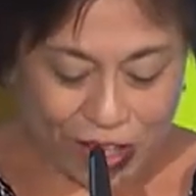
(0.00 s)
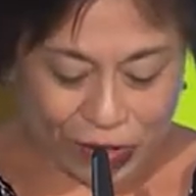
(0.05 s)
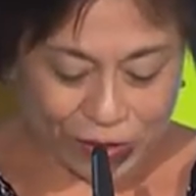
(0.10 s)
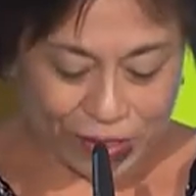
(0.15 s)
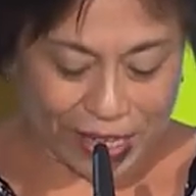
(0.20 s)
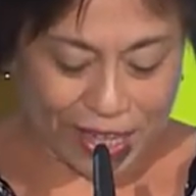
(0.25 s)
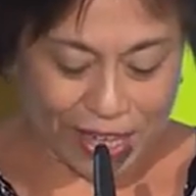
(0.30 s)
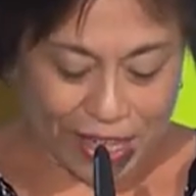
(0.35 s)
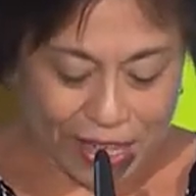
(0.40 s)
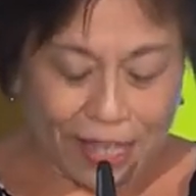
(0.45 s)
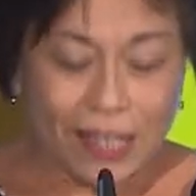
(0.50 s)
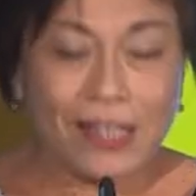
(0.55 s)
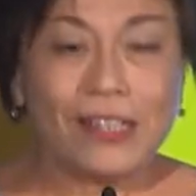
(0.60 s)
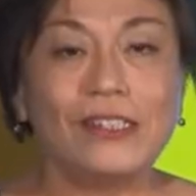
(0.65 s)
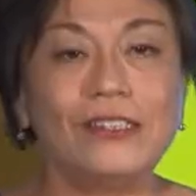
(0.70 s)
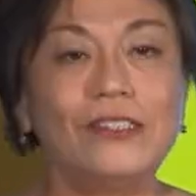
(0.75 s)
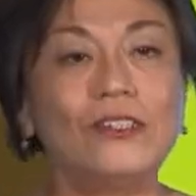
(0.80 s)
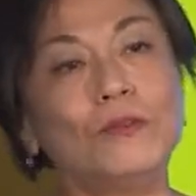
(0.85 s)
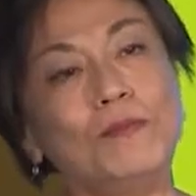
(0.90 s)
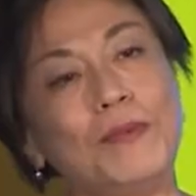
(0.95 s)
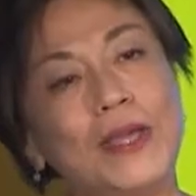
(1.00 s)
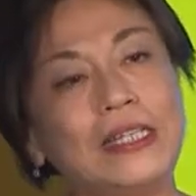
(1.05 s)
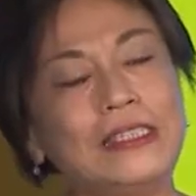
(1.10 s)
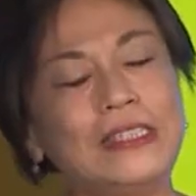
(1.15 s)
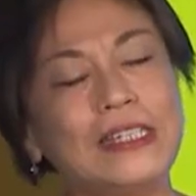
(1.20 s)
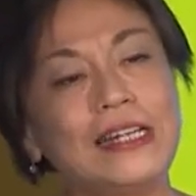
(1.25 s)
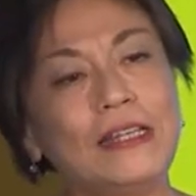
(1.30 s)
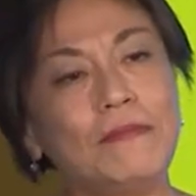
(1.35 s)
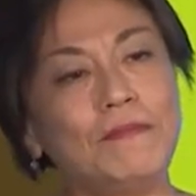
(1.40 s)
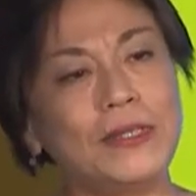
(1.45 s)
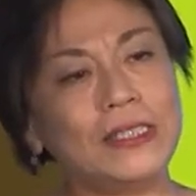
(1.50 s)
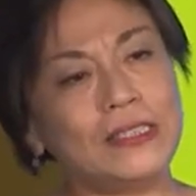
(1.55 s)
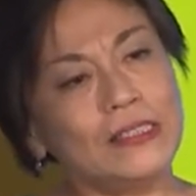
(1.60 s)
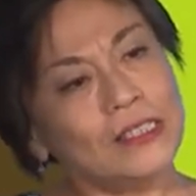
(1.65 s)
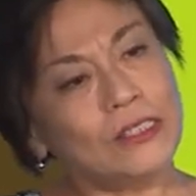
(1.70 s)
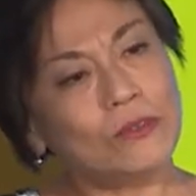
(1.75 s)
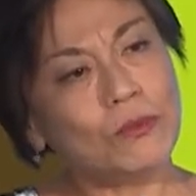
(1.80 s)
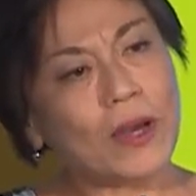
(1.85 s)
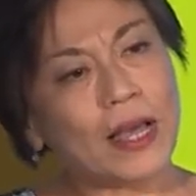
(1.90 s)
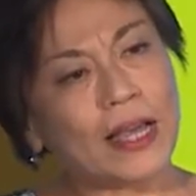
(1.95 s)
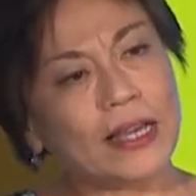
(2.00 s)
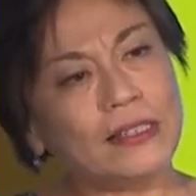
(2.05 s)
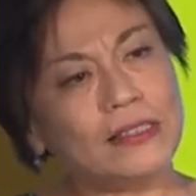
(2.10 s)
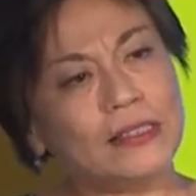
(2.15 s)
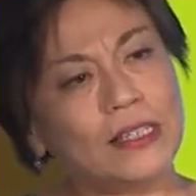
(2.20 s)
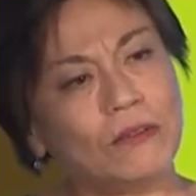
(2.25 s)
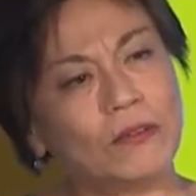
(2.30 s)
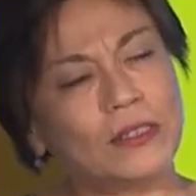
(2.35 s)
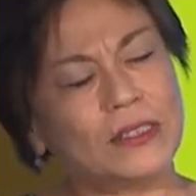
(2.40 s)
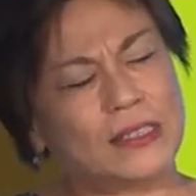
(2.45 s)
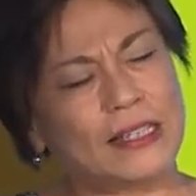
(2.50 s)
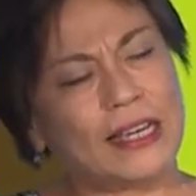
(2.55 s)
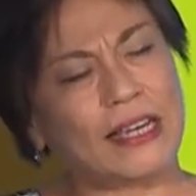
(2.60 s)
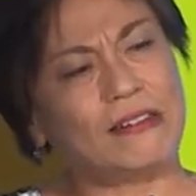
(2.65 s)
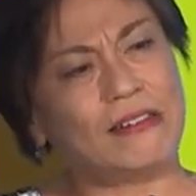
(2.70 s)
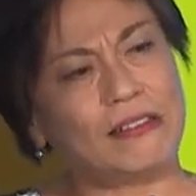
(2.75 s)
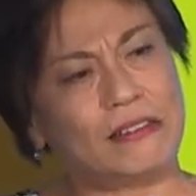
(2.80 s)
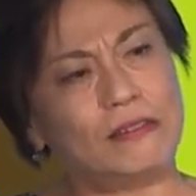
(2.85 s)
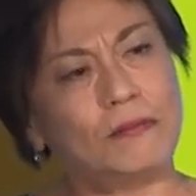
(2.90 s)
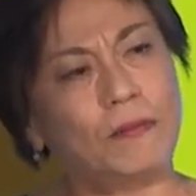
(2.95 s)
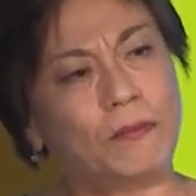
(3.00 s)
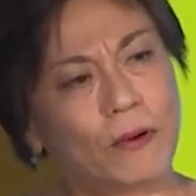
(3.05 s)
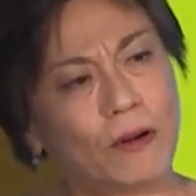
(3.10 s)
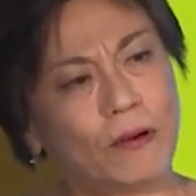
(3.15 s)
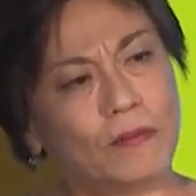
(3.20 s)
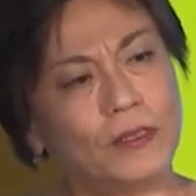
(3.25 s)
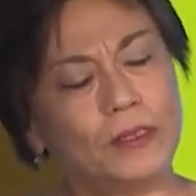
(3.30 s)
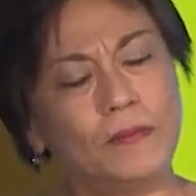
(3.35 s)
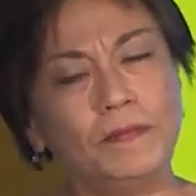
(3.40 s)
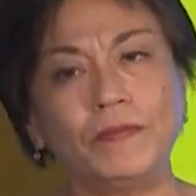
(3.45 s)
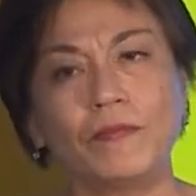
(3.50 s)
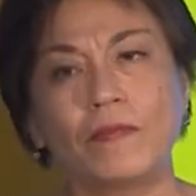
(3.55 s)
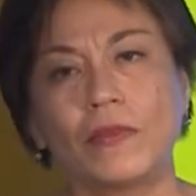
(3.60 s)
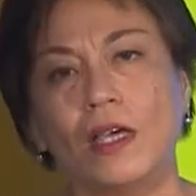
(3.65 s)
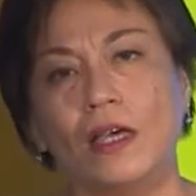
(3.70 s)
Okay, so basically, business-wise, there was that little problem.